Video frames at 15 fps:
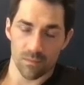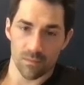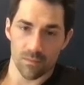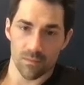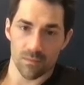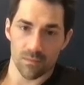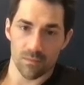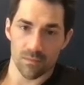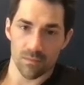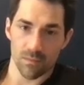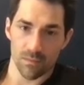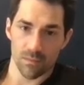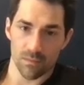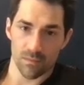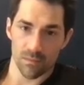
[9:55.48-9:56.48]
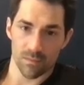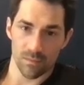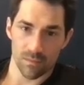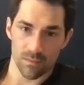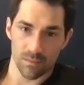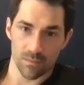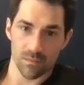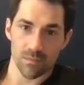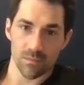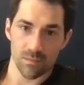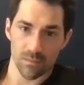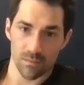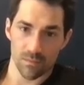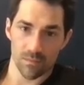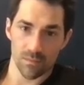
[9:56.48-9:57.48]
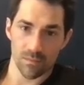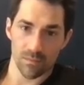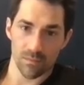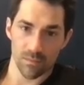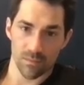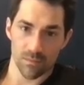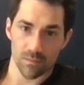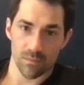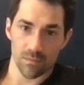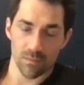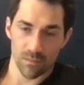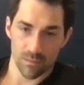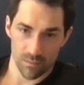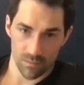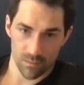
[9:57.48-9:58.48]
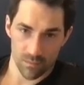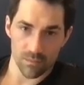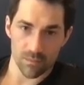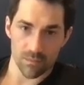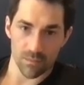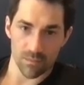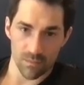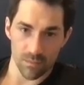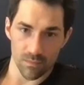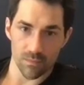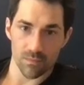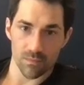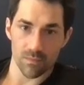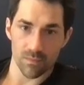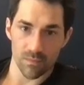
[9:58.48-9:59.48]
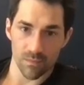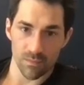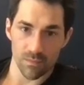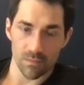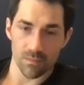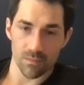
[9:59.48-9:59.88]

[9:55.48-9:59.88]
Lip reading: The person shown says nothing.